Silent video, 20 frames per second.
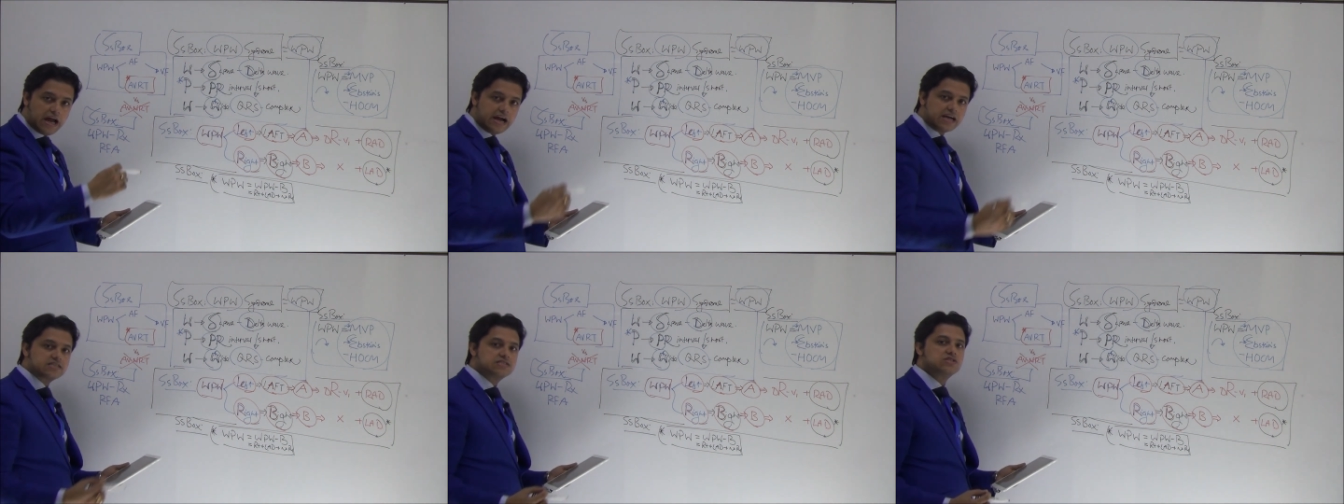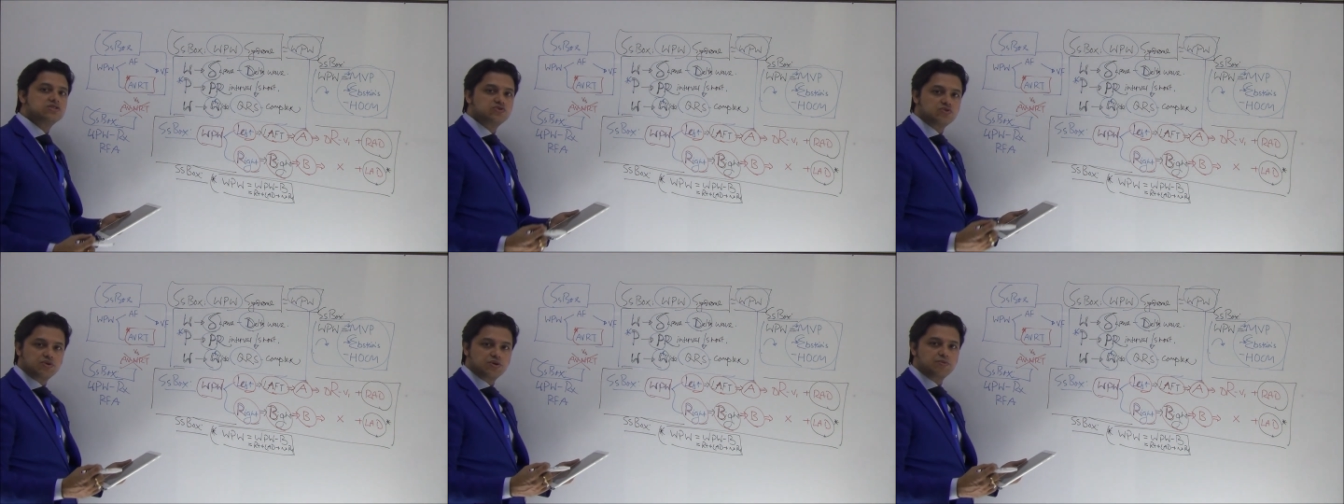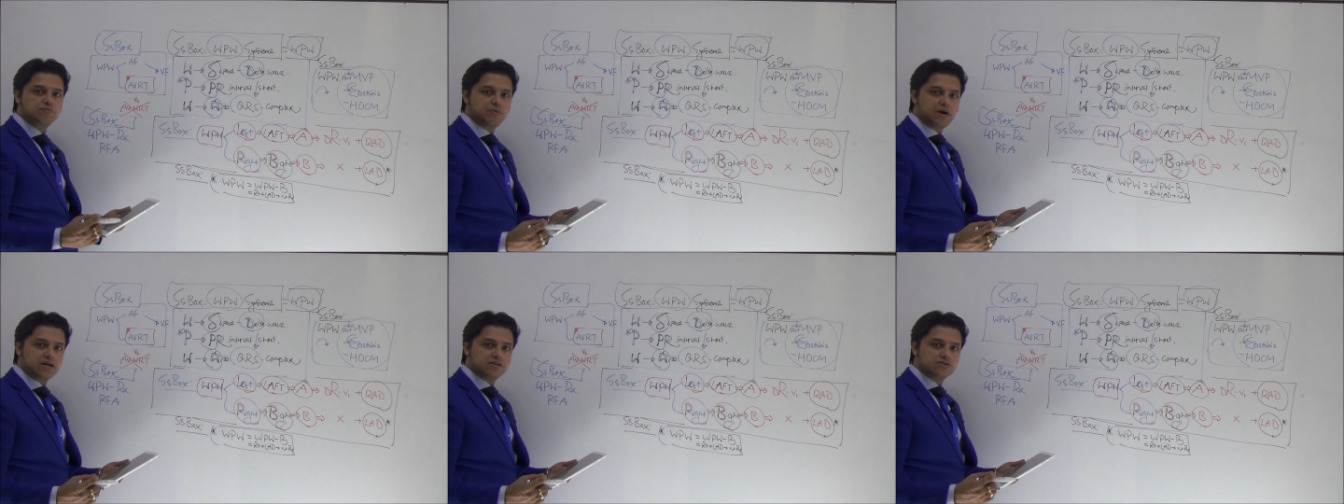
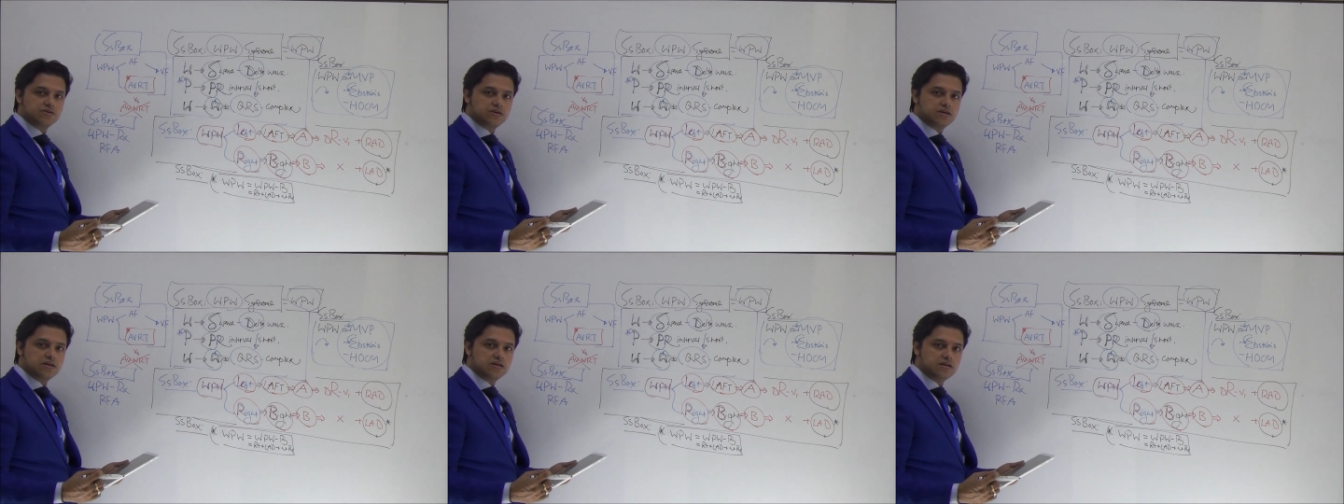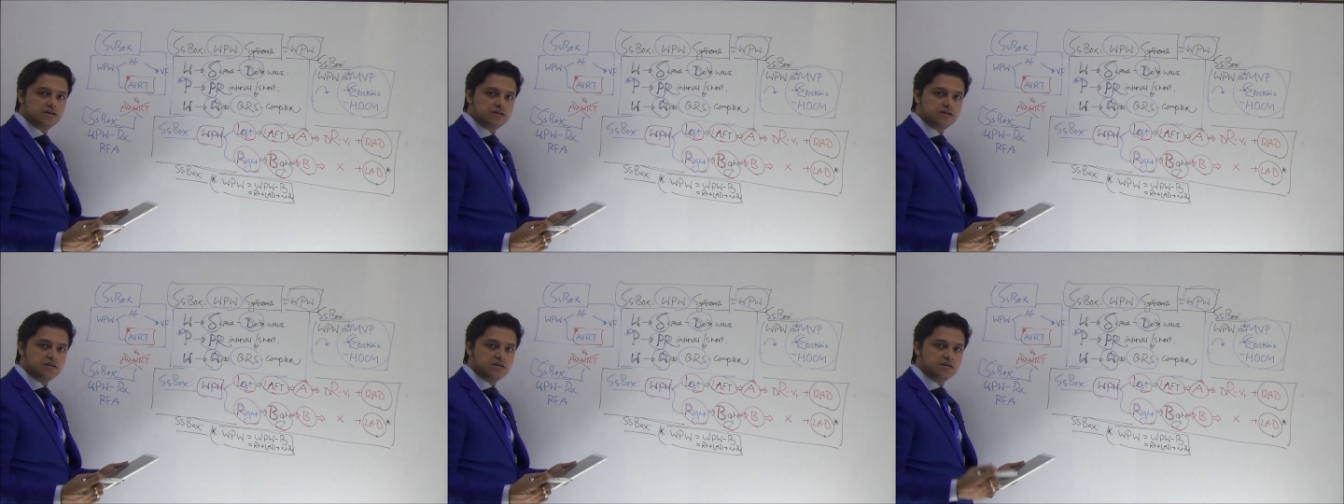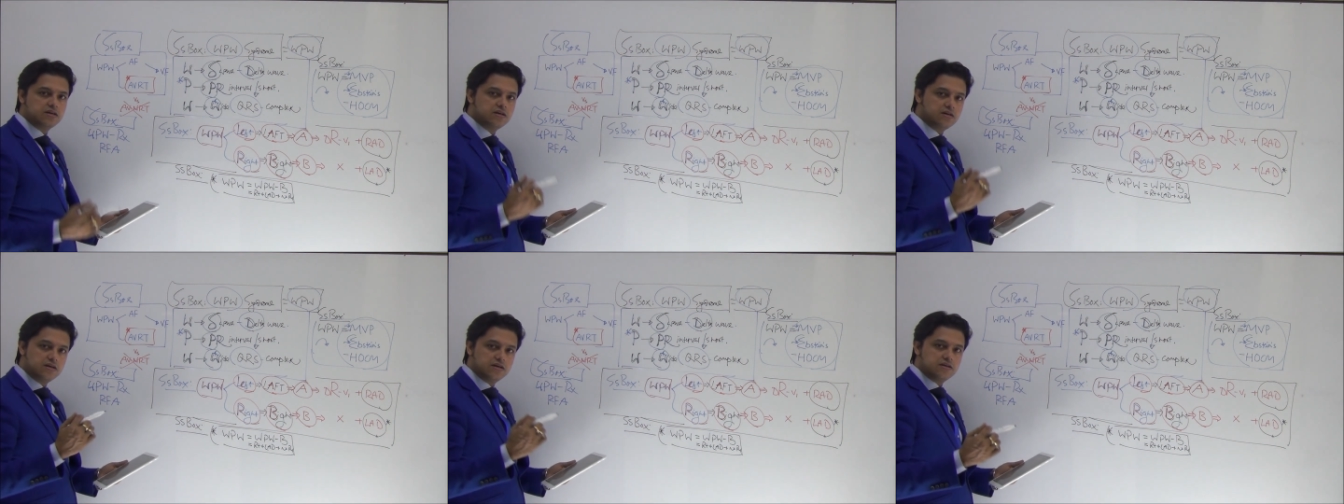accessory pathway.
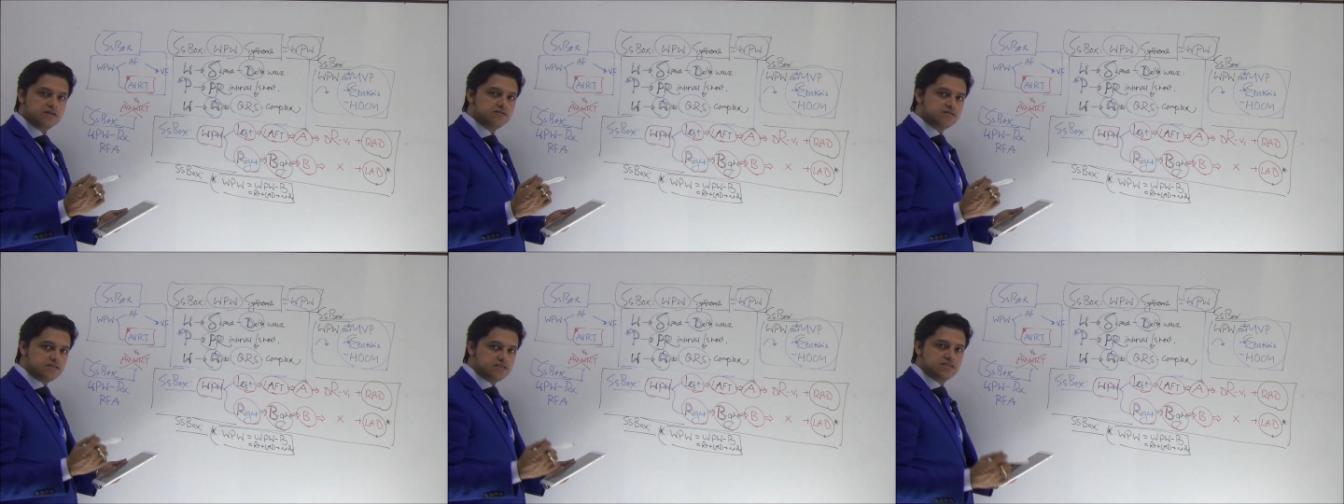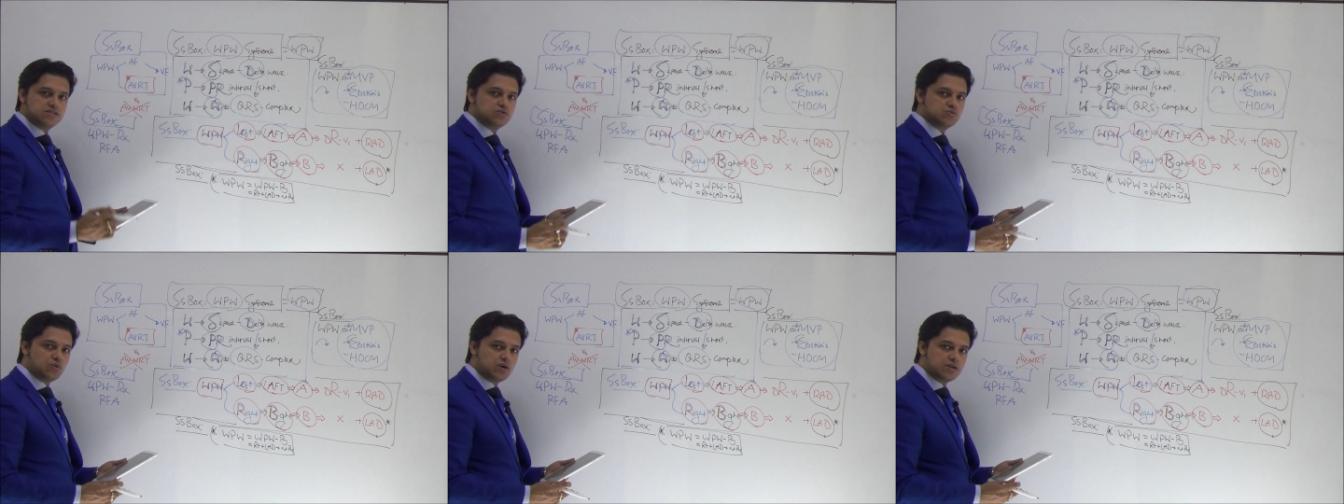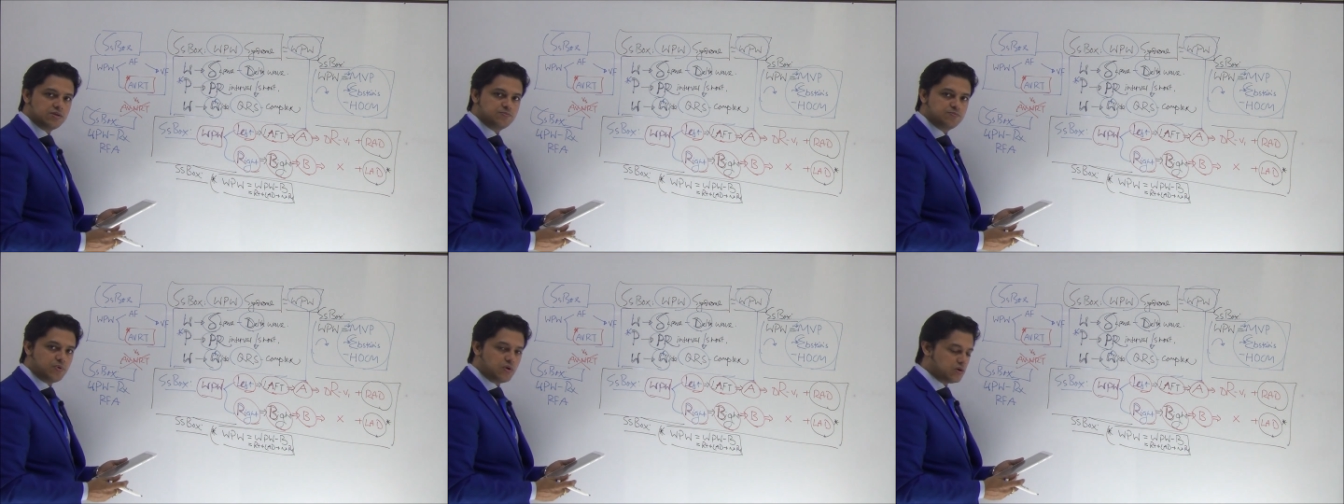This is
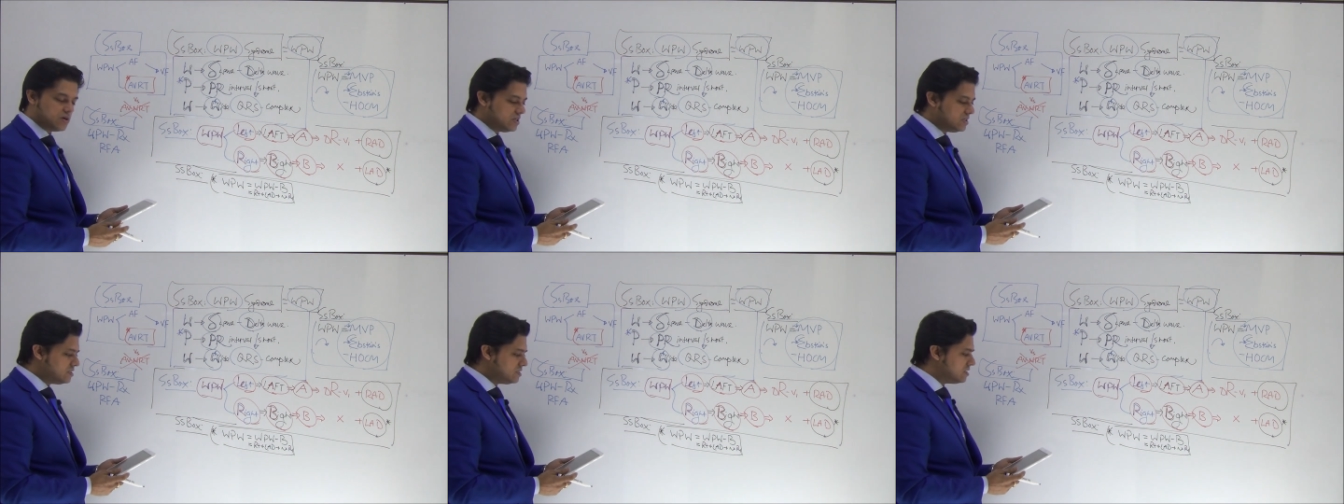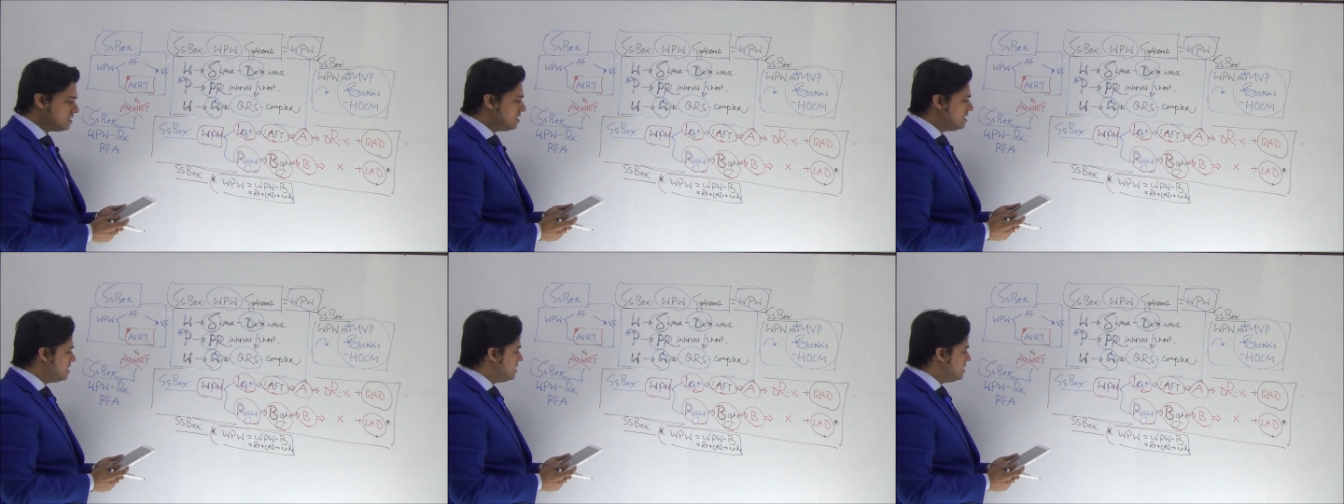one important.